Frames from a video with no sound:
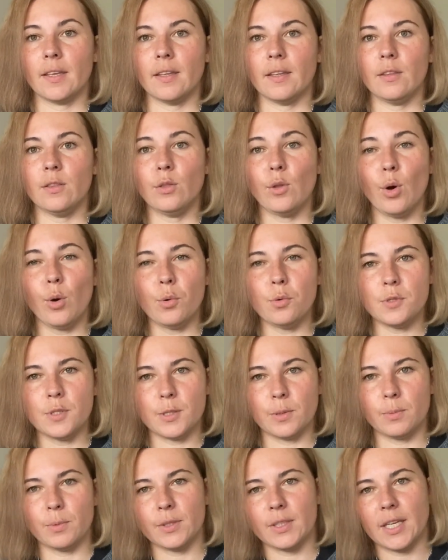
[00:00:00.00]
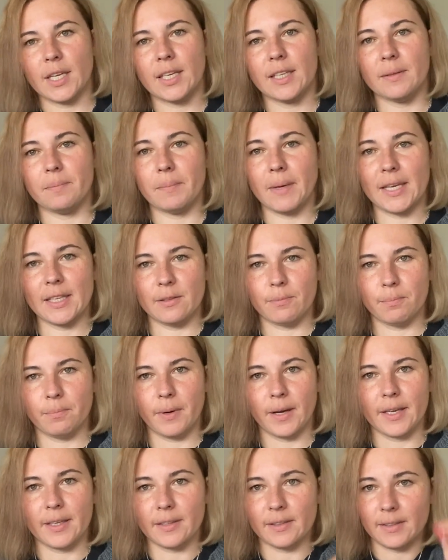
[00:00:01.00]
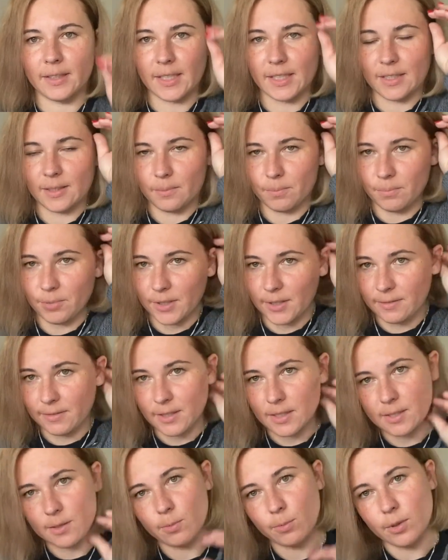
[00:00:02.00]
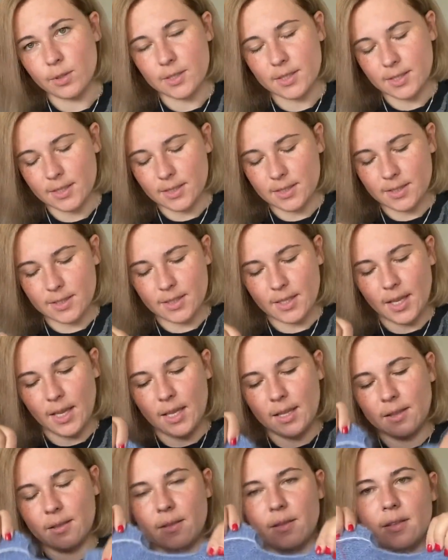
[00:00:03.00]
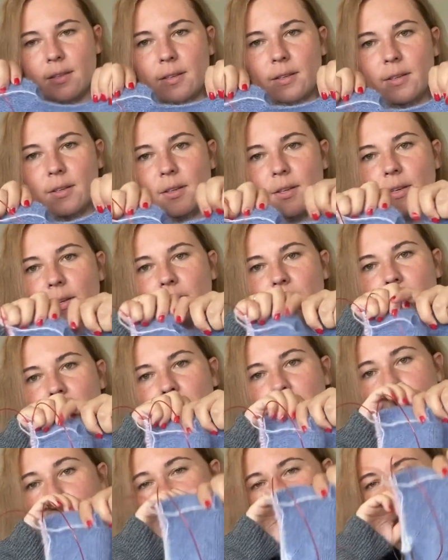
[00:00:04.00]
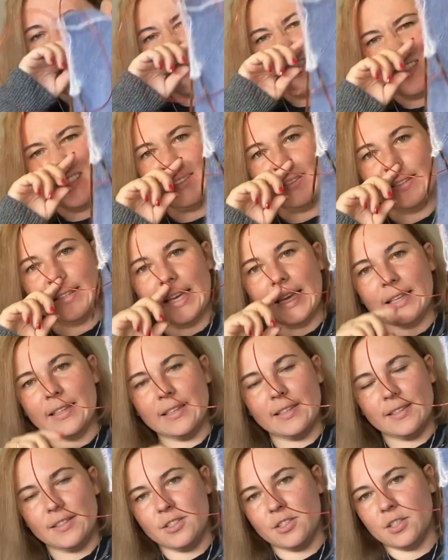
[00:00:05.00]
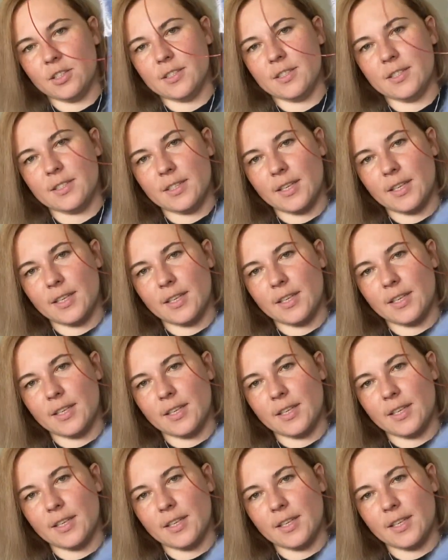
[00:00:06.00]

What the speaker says: notes what I made by knitting previous onesies, and based on that just